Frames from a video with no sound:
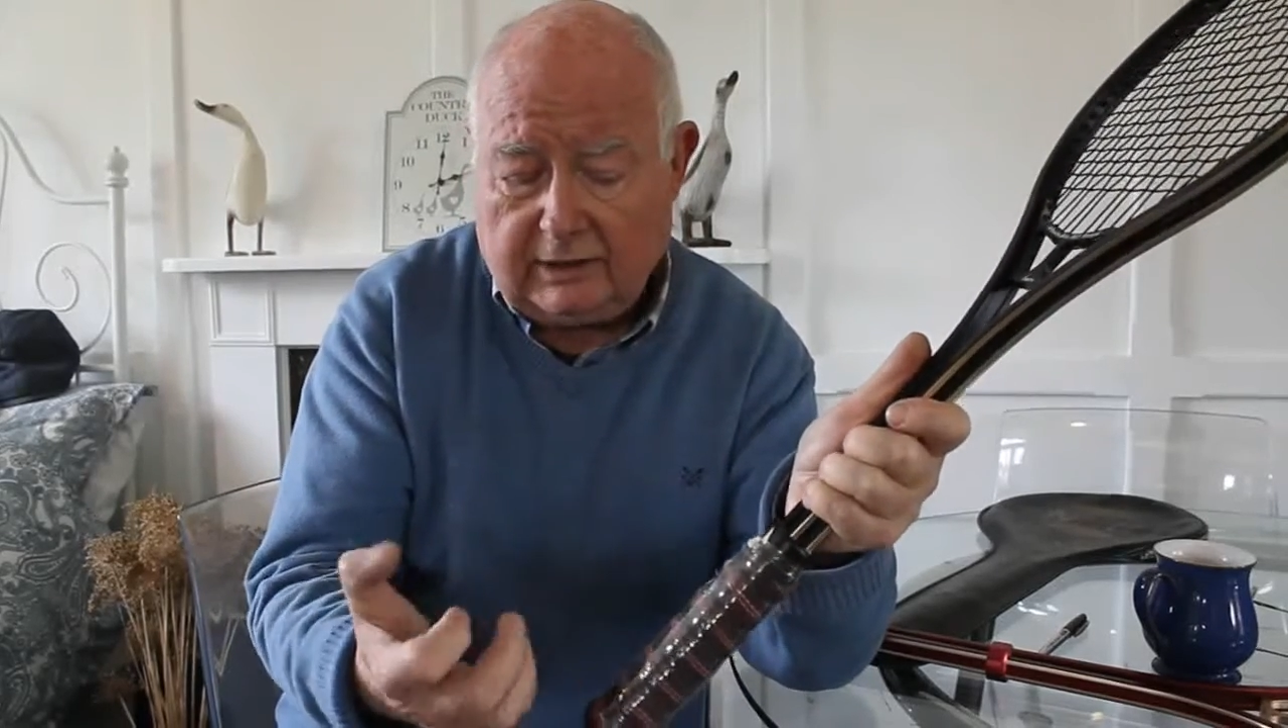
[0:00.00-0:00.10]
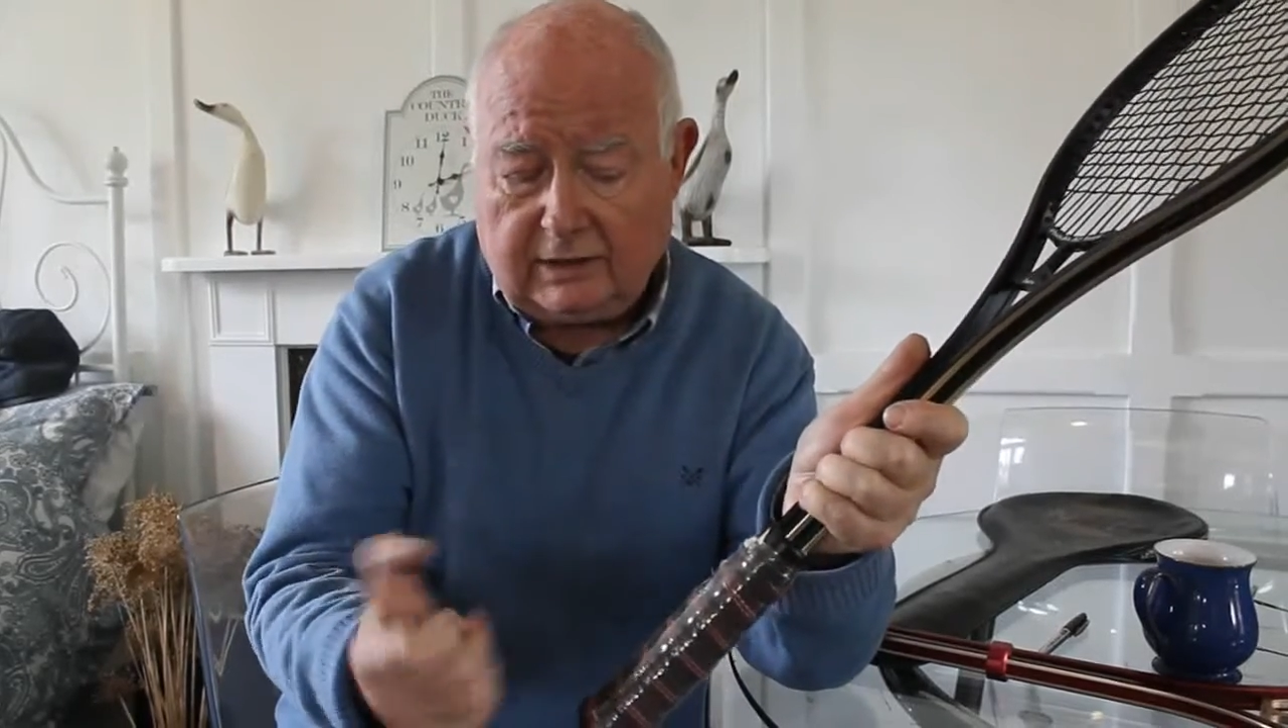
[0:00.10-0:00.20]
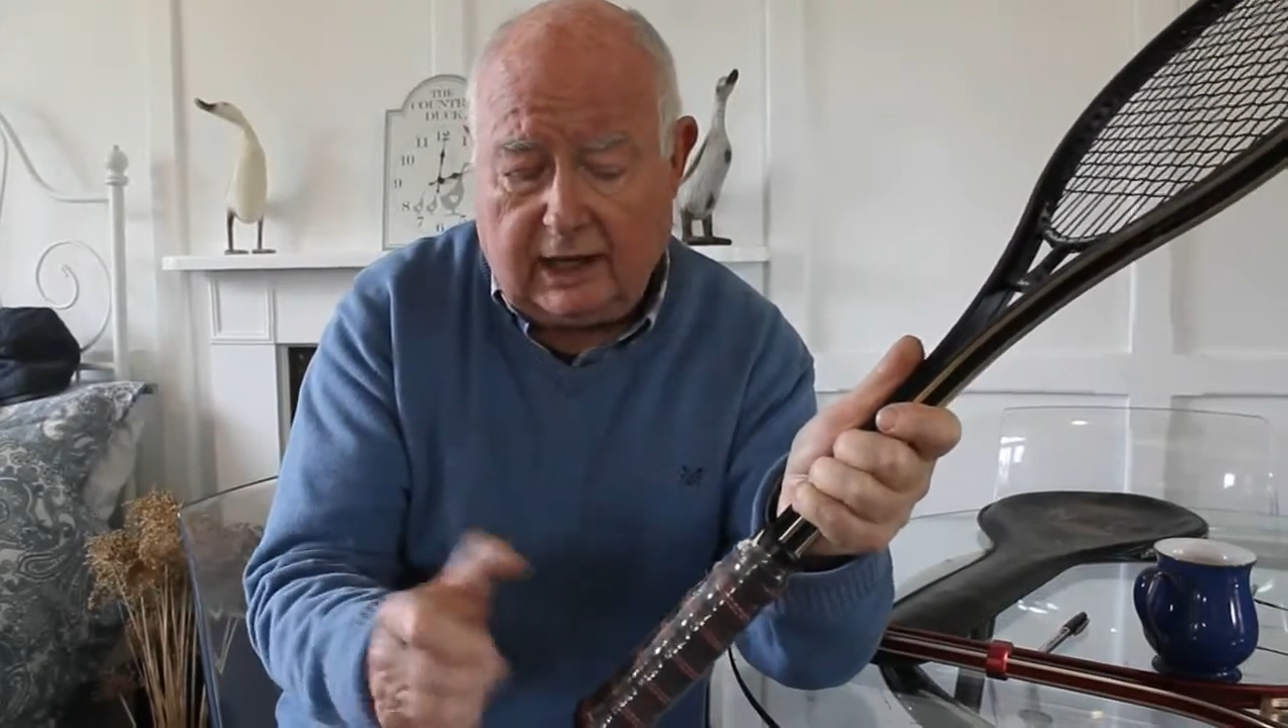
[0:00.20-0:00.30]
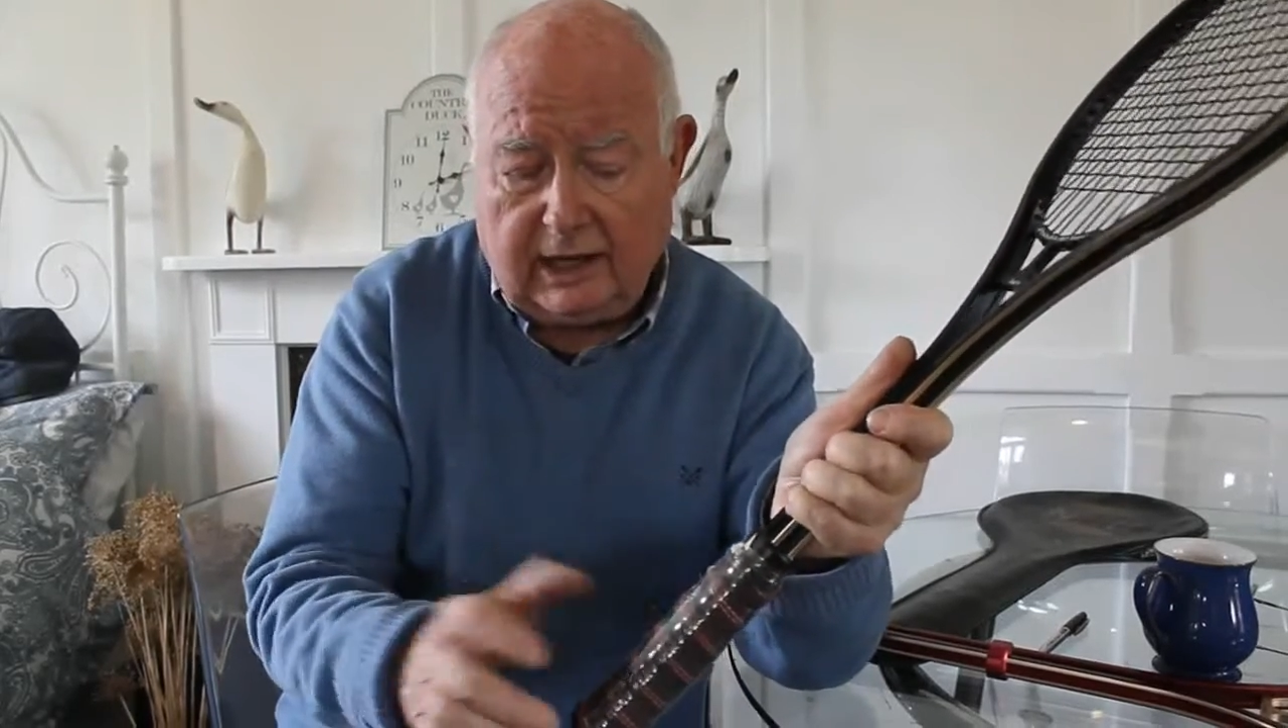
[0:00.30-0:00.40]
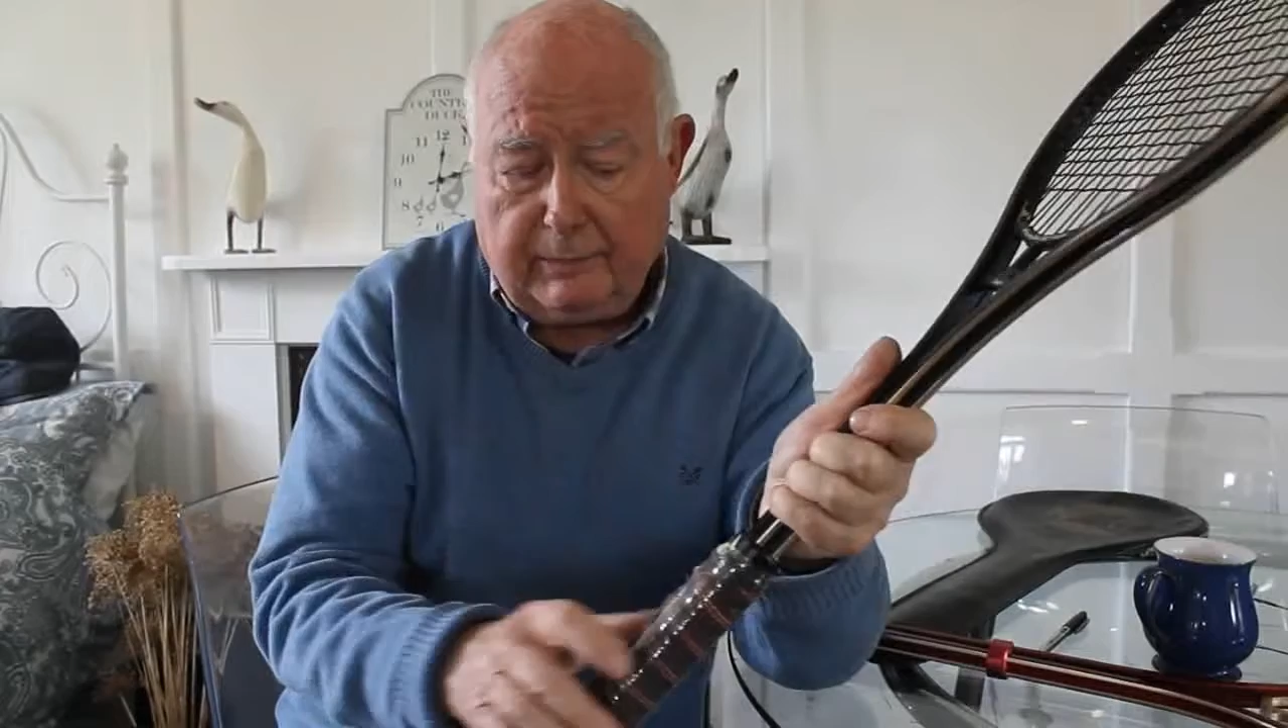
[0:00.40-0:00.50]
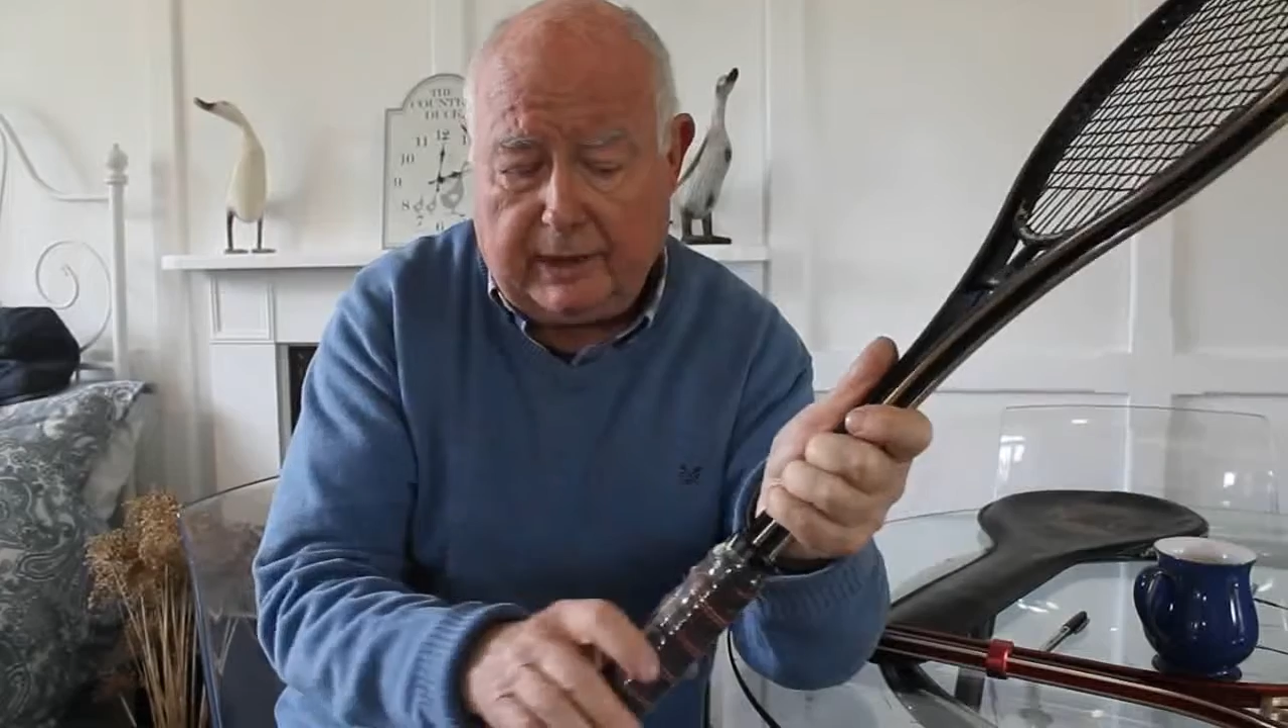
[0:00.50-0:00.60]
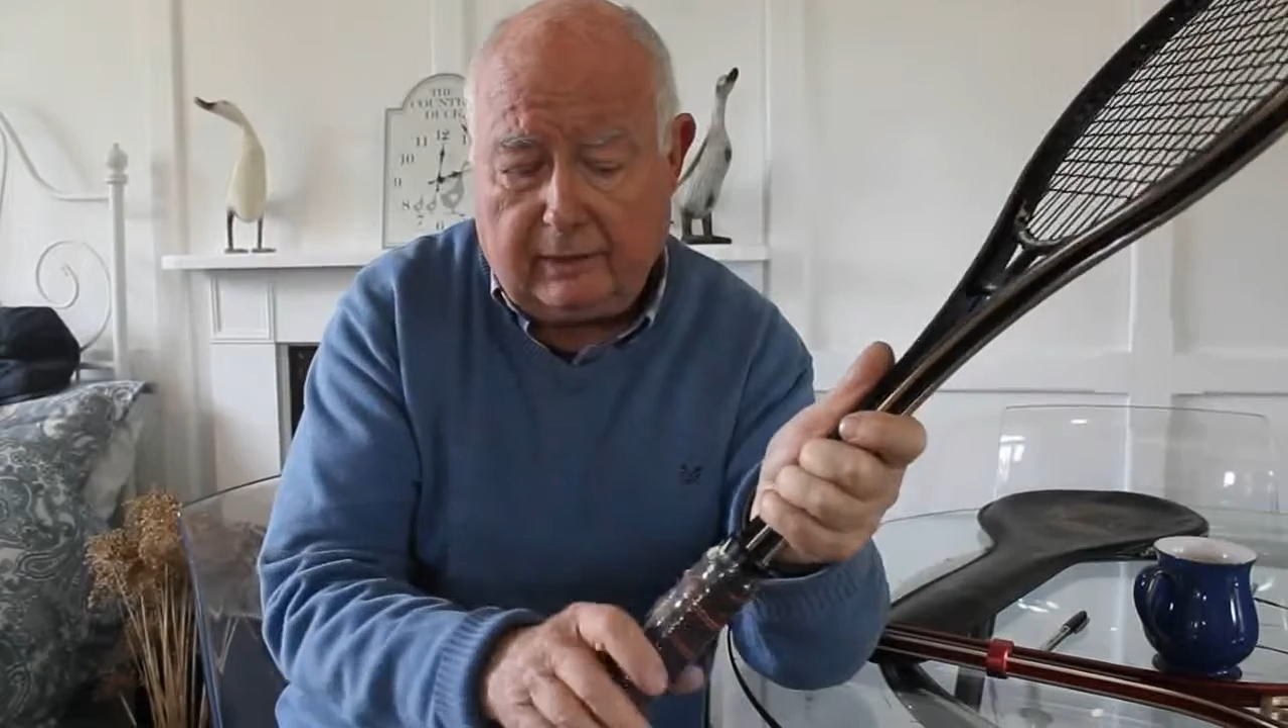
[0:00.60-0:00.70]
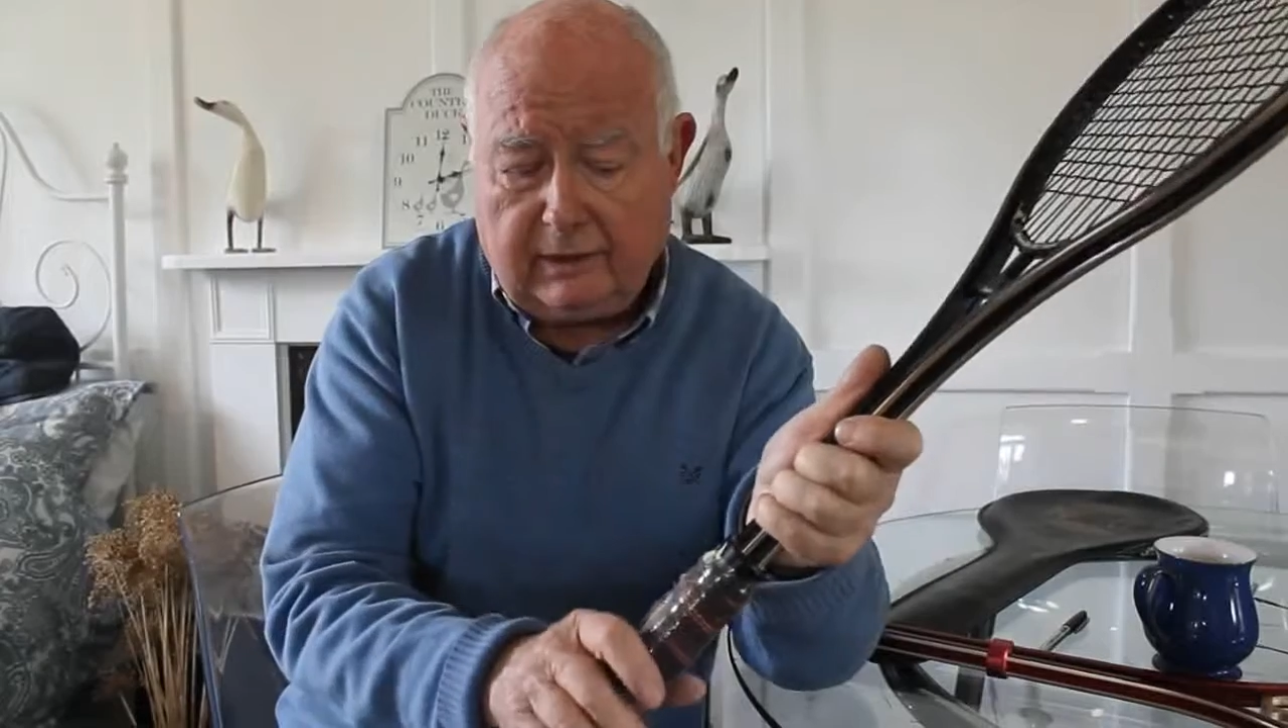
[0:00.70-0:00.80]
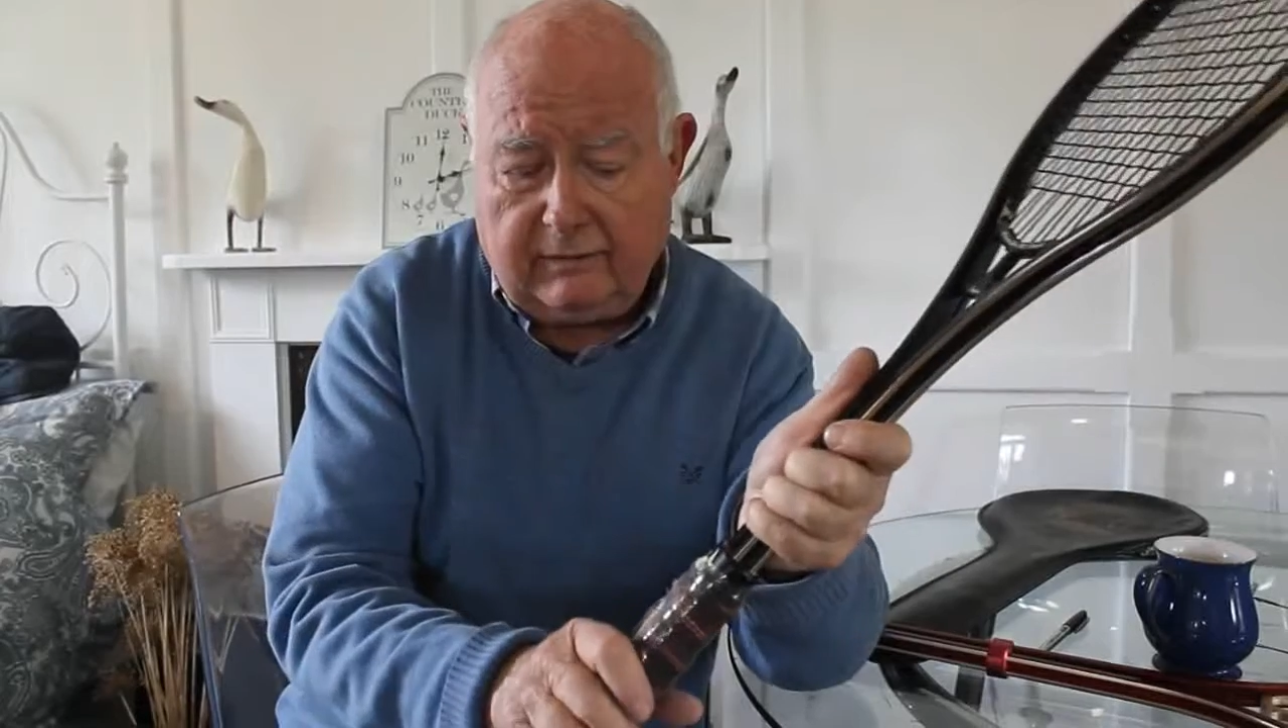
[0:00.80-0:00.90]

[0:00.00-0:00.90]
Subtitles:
slightly proud,